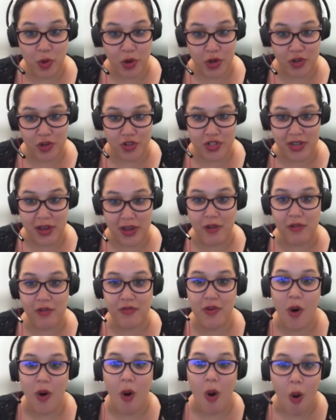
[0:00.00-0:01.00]

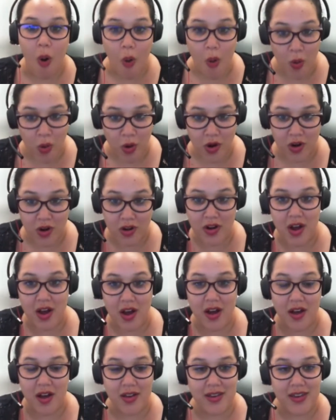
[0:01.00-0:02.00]
yourself or
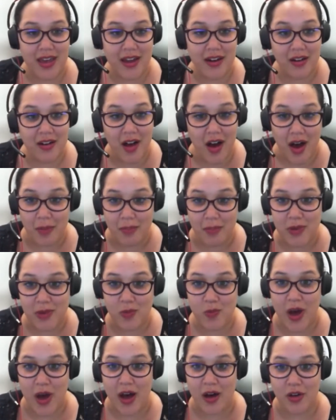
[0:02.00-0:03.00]
get a
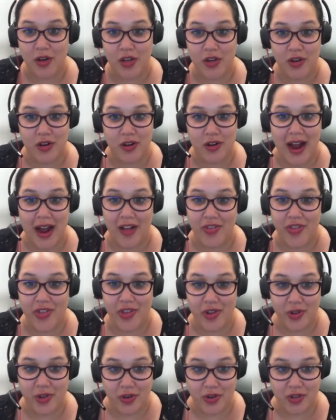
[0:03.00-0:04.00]
copy while you're at the
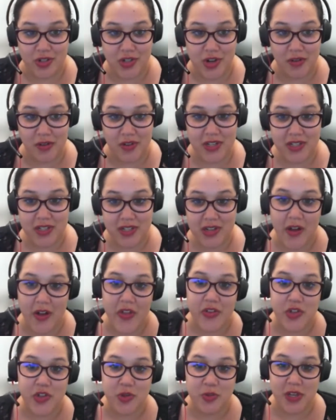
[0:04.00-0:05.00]
clerk's office,
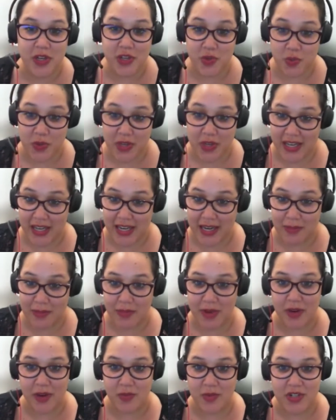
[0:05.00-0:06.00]
just because we keep
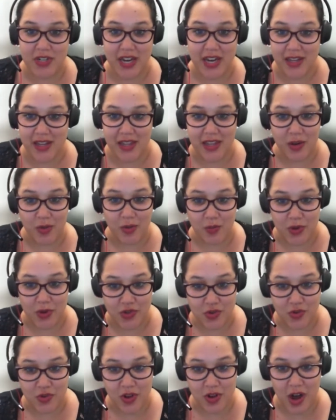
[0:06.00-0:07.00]
and retain the
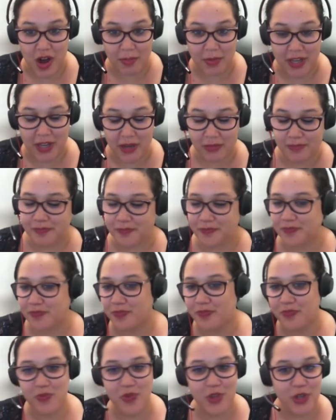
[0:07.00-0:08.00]
original copy.
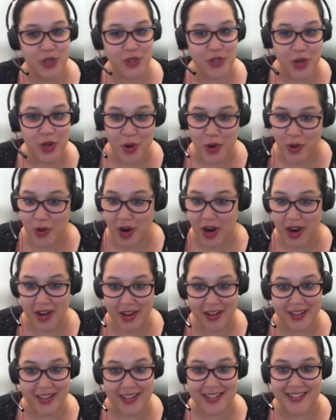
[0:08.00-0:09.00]
So
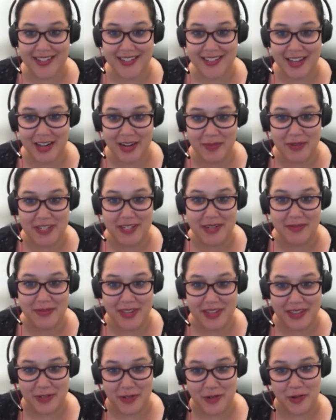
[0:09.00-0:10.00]
it's going to be
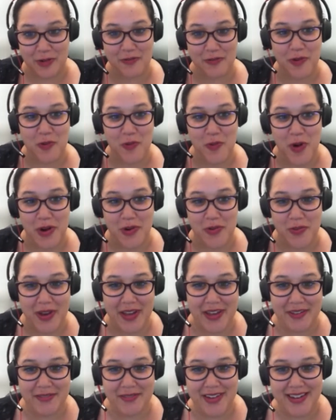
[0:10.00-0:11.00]
something that's sort of a
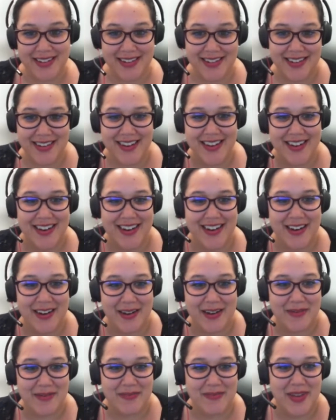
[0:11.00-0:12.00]
one-way event,
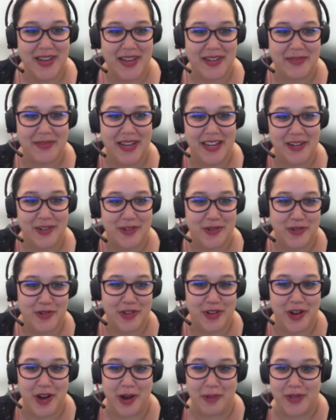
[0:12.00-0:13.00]
and making sure
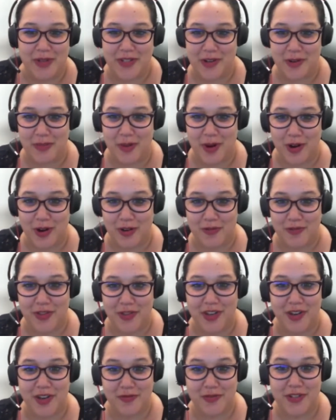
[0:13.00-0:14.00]
that copies are part of
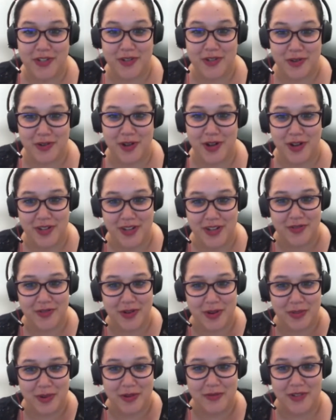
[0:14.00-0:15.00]
the physical online
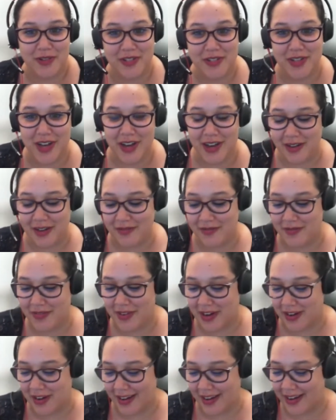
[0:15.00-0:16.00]
drop-off is a
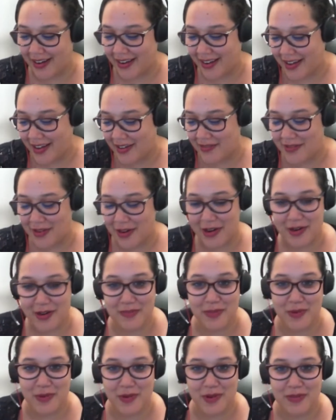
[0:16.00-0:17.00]
very, very
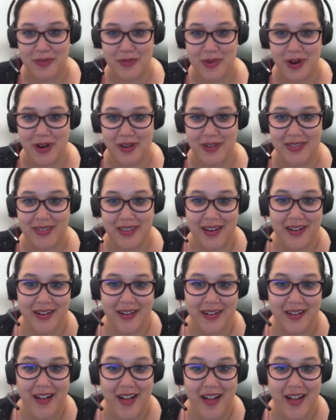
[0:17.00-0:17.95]
important part there.